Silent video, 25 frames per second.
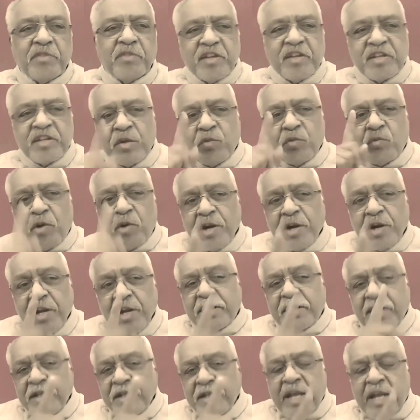This is the
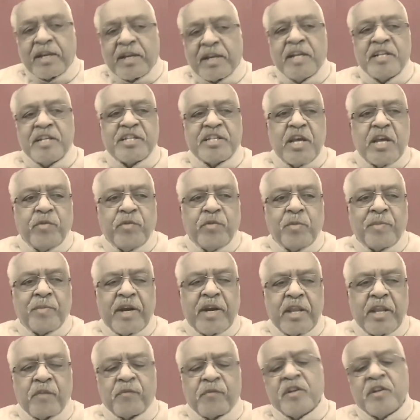only thing that can save you,
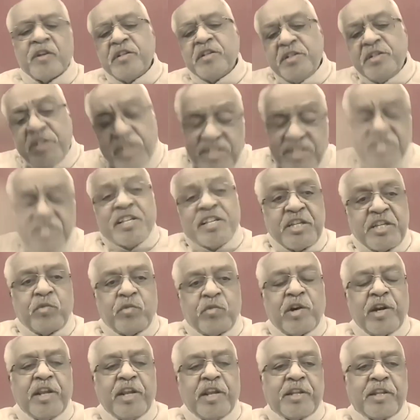my dear friends. This is
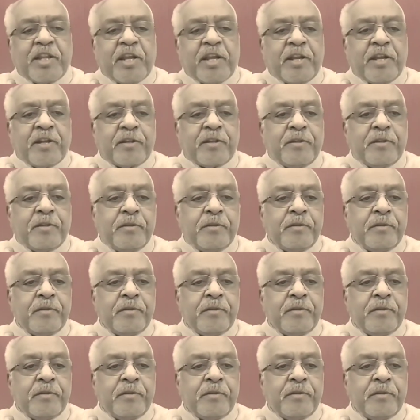the only thing.